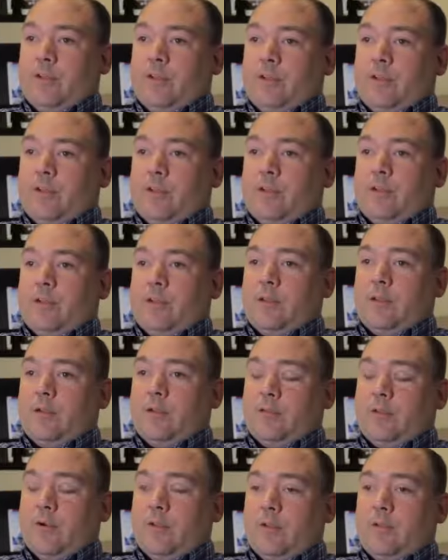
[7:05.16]
you see the
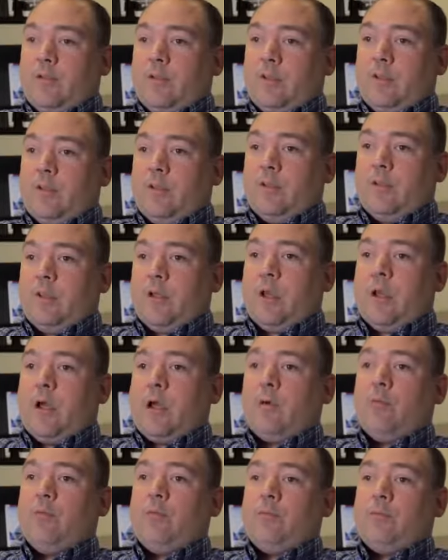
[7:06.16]
neurologist.
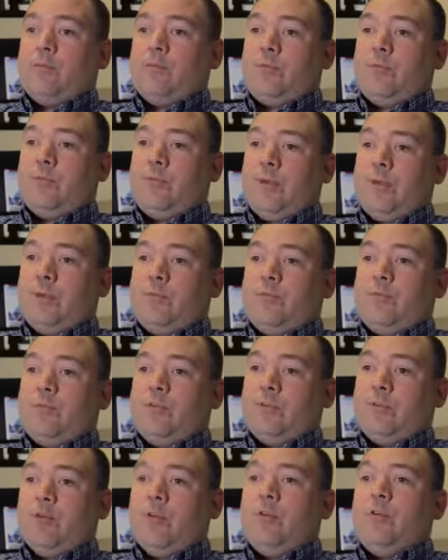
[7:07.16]
I want them to be able
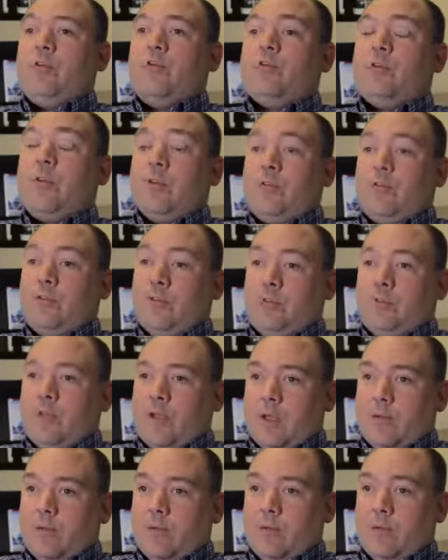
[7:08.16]
to stick to a
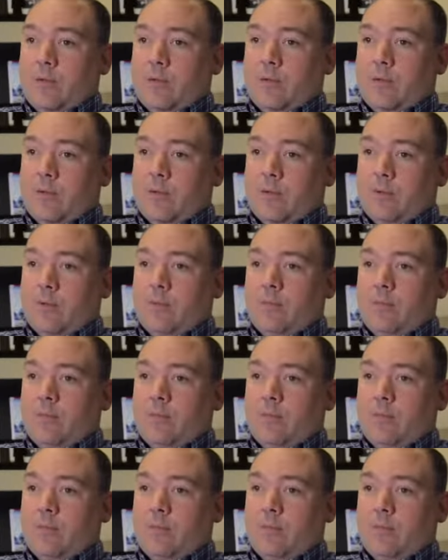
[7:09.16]
timetable.